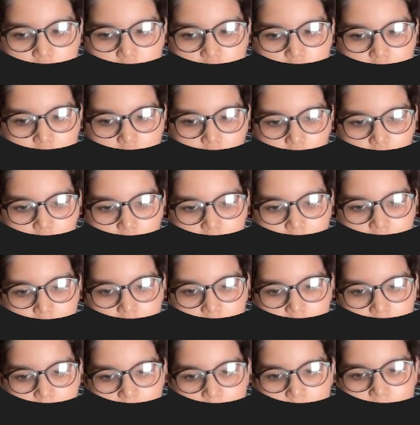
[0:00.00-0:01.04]
dot
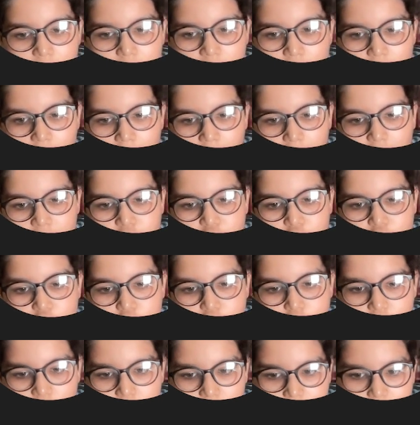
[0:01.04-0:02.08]

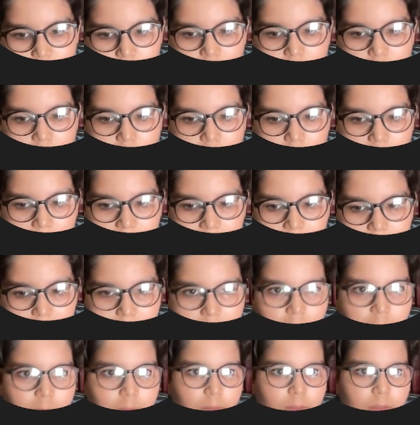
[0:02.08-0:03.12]

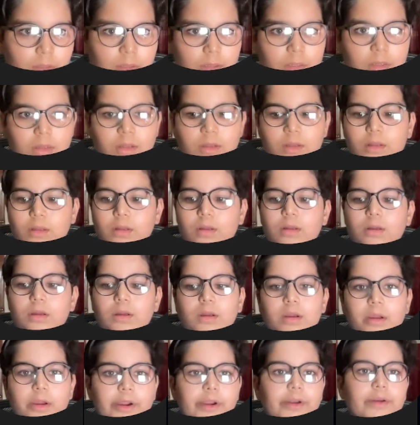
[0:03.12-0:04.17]
HTML.
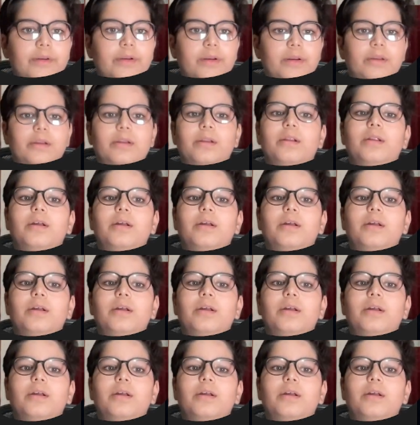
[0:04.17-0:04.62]
Enter.